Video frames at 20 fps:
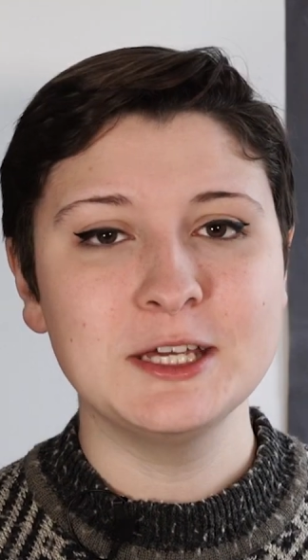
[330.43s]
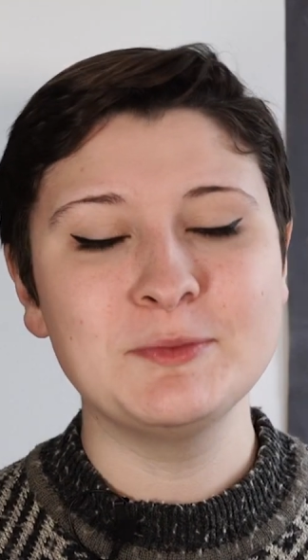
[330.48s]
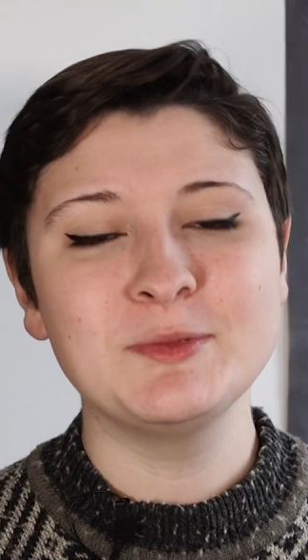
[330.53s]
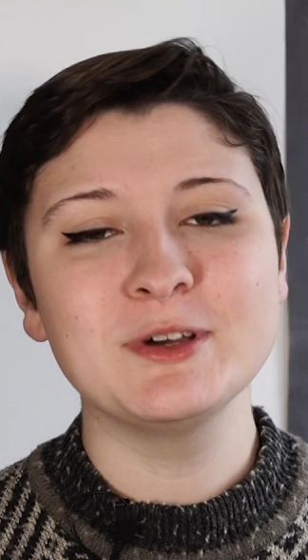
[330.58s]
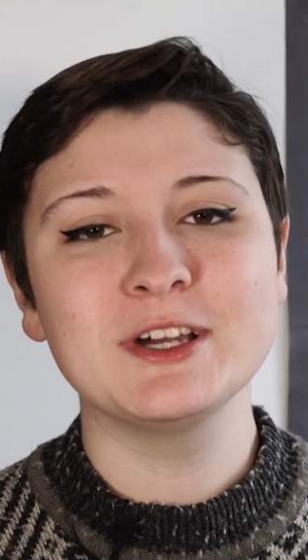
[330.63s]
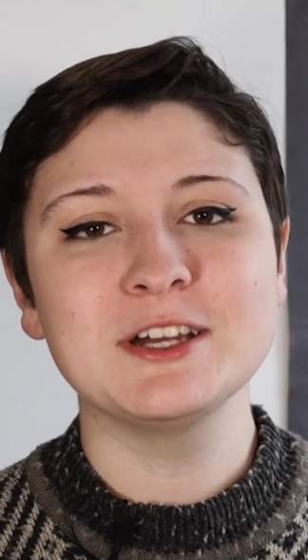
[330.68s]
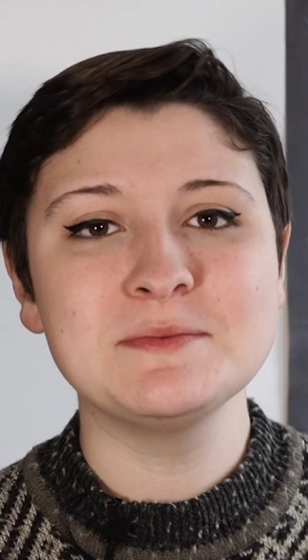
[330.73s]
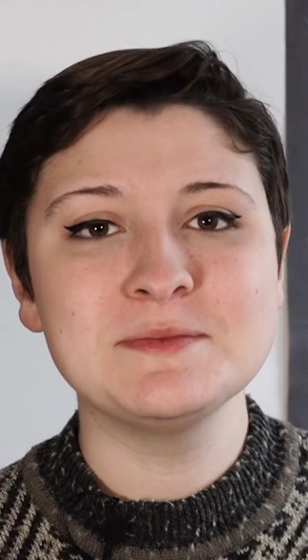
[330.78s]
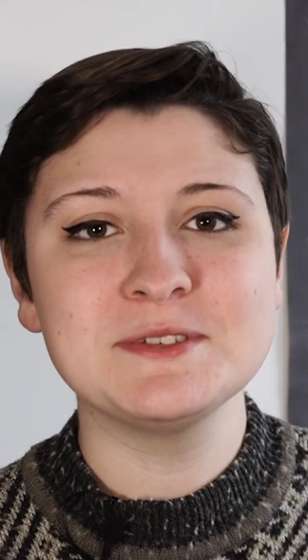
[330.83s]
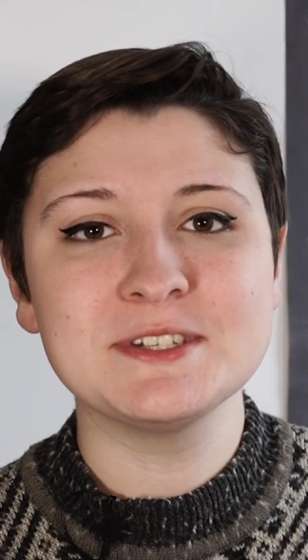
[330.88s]
It
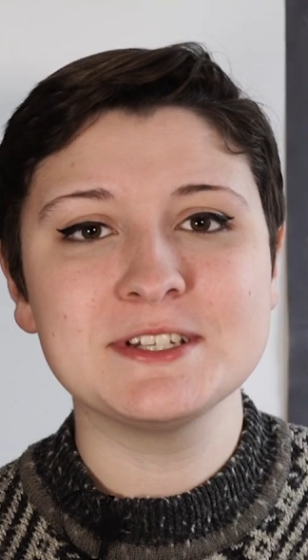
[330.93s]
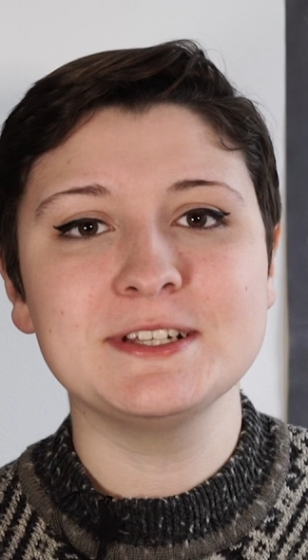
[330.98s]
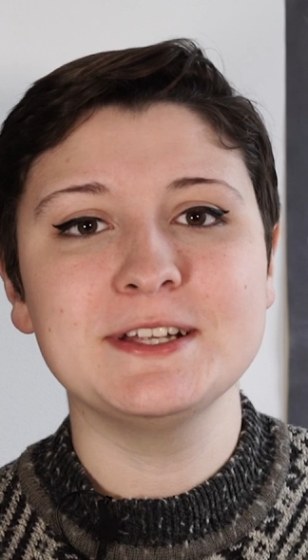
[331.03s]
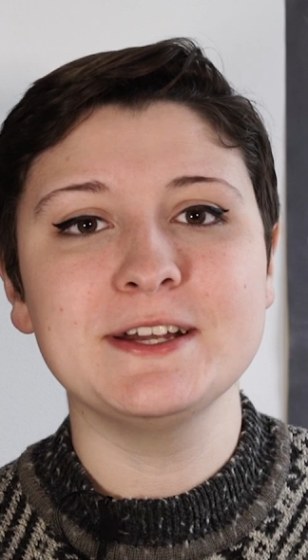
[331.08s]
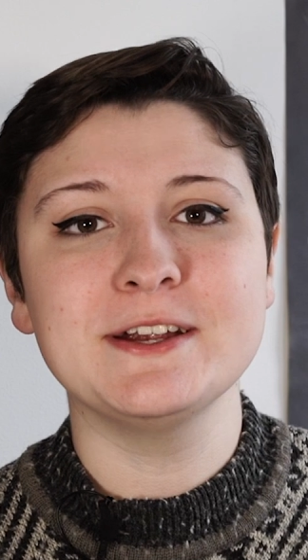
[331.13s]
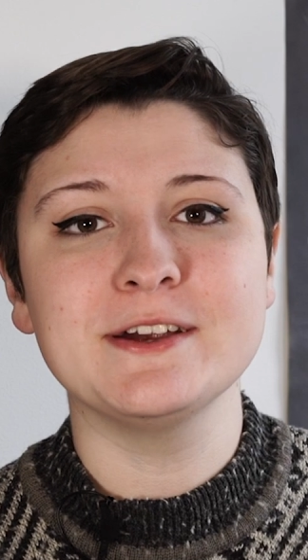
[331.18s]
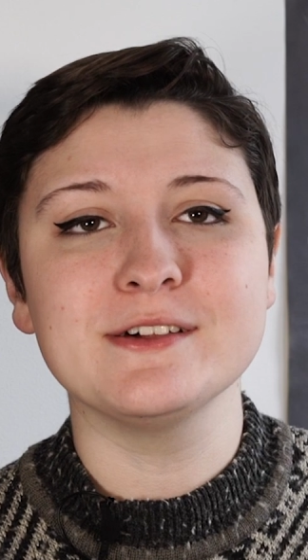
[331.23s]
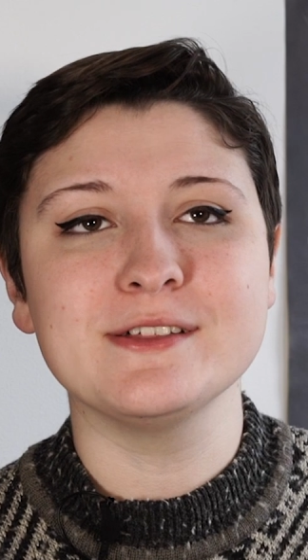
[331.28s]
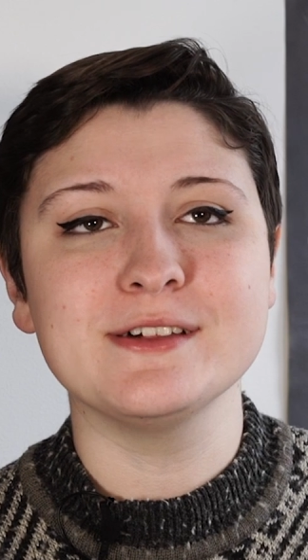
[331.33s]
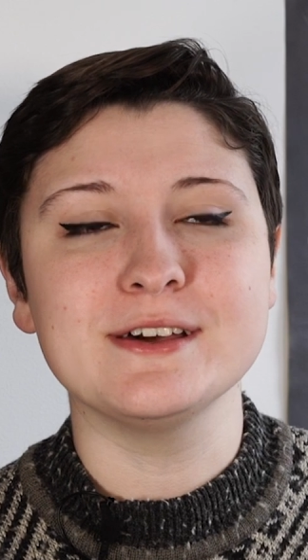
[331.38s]
becomes
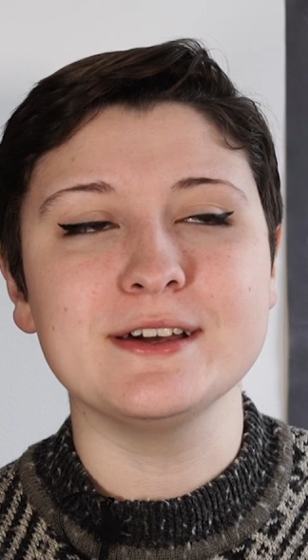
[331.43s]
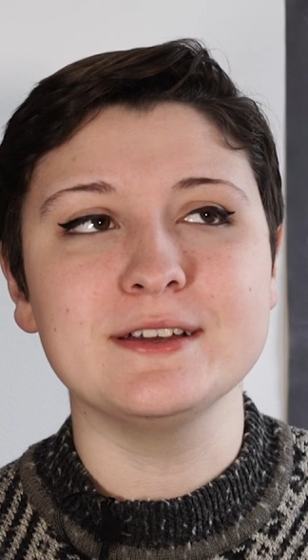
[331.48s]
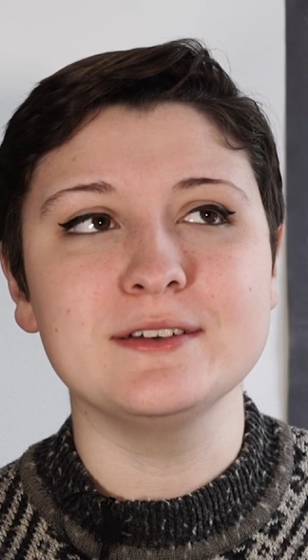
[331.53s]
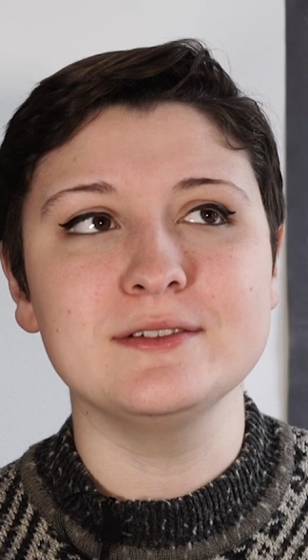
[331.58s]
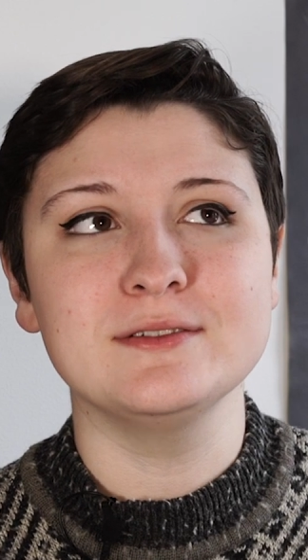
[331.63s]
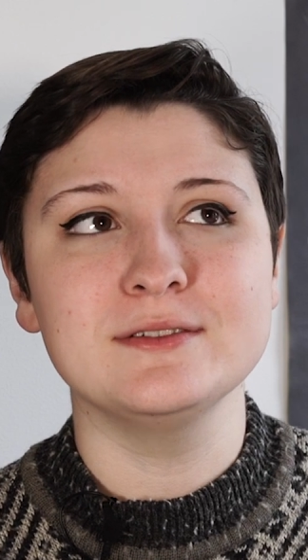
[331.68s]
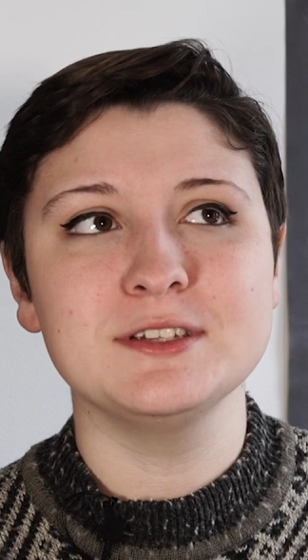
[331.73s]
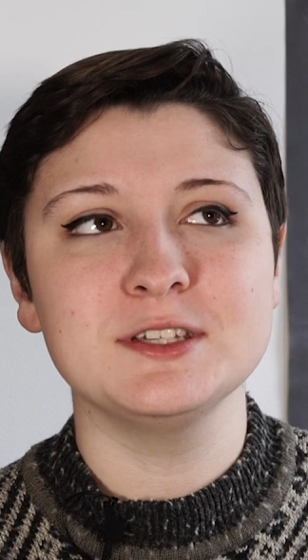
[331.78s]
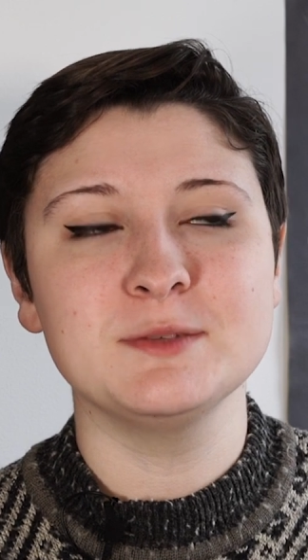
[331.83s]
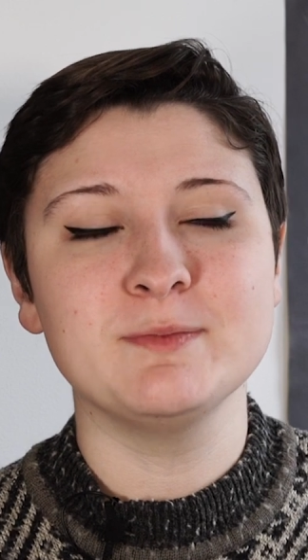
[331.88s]
clear
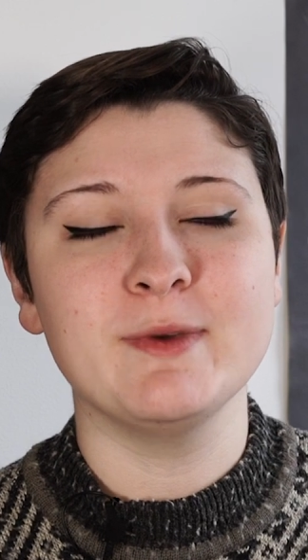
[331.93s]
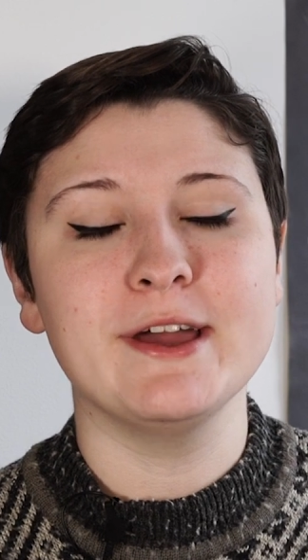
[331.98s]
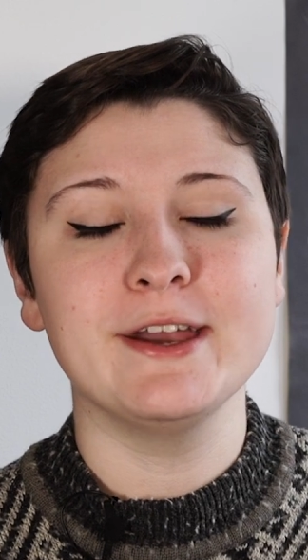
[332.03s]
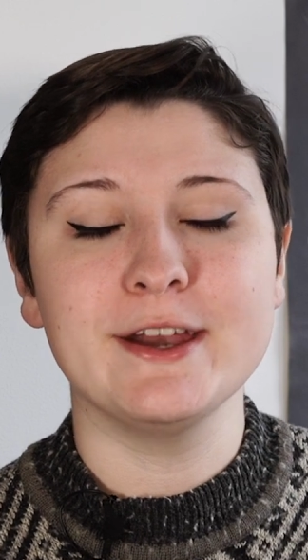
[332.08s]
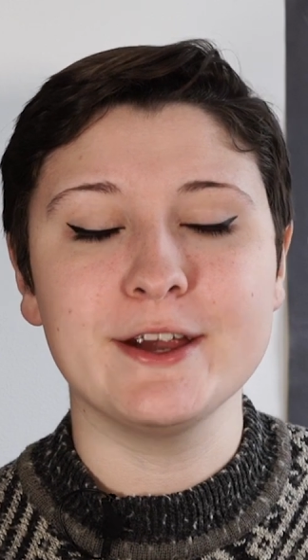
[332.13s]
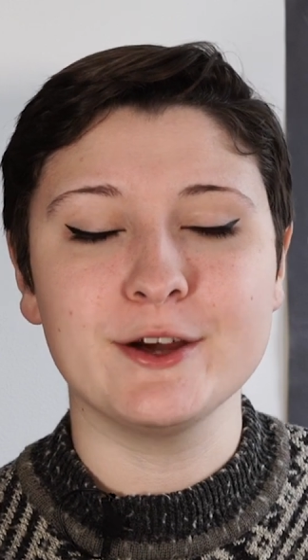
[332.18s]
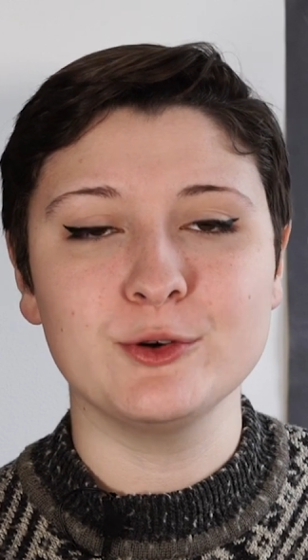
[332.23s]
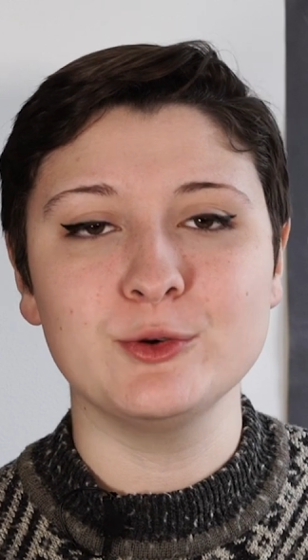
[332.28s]
that despite our